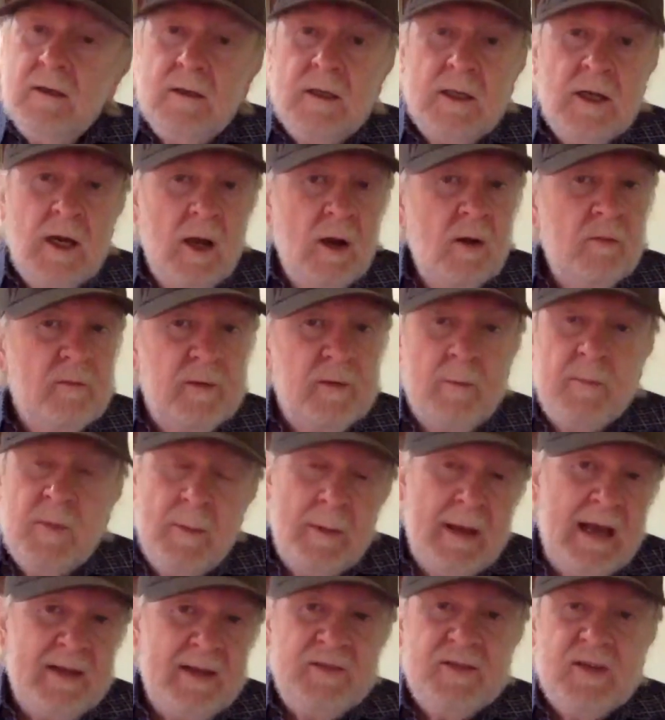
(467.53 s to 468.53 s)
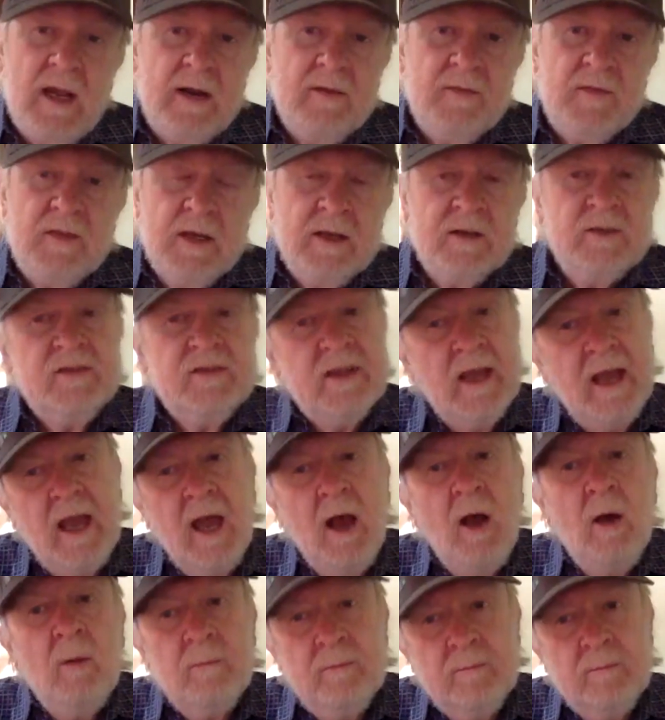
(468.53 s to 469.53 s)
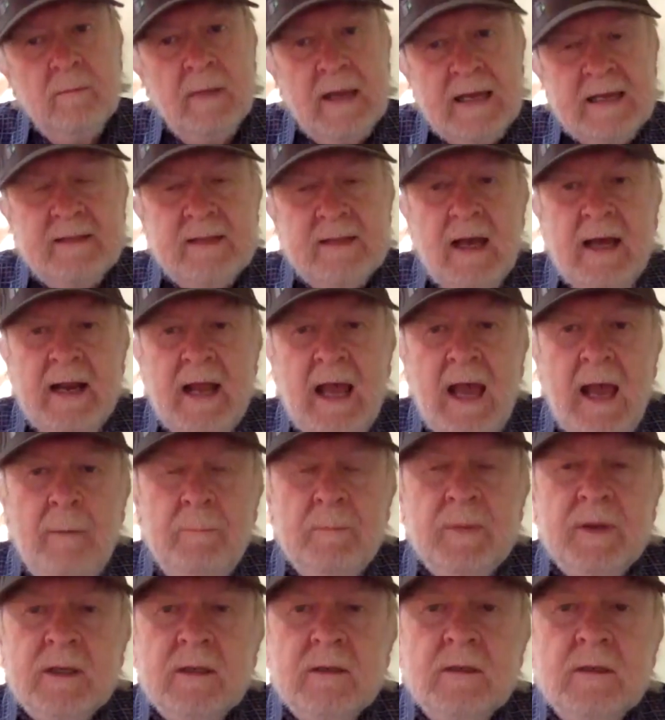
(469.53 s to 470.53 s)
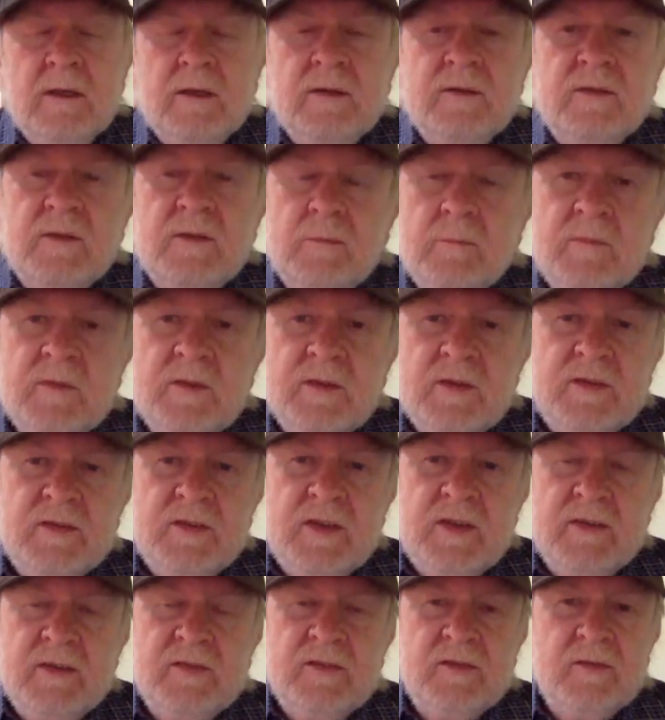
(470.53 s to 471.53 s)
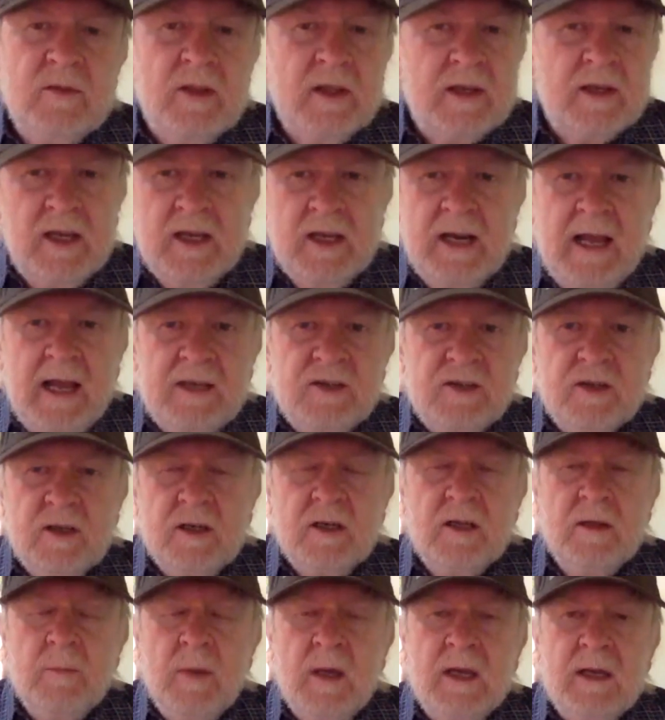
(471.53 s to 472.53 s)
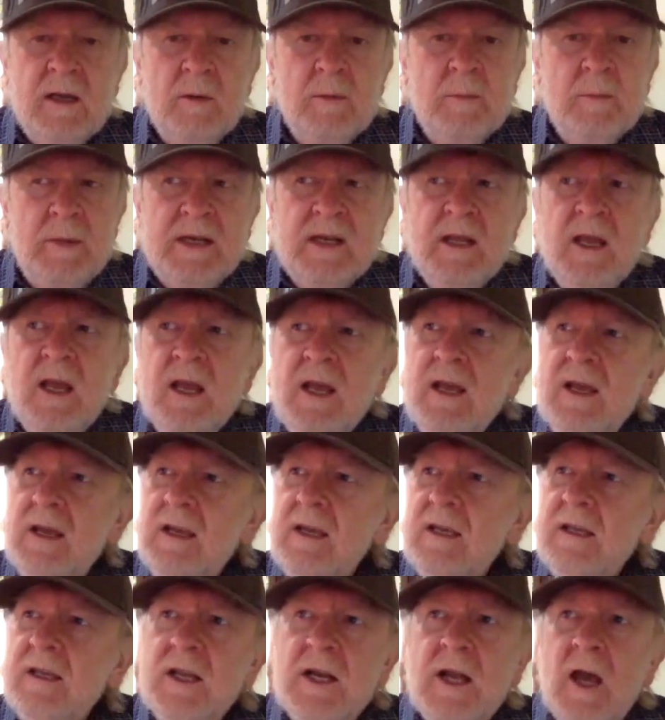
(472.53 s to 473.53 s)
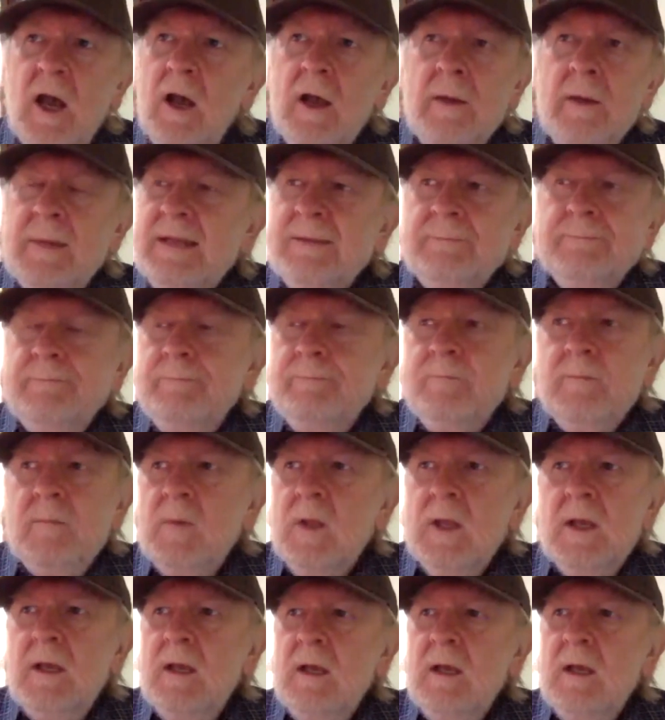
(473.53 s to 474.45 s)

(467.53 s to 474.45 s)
you know, from the math side of things to help make that happen is just is the connection and make it. But you know, I mean,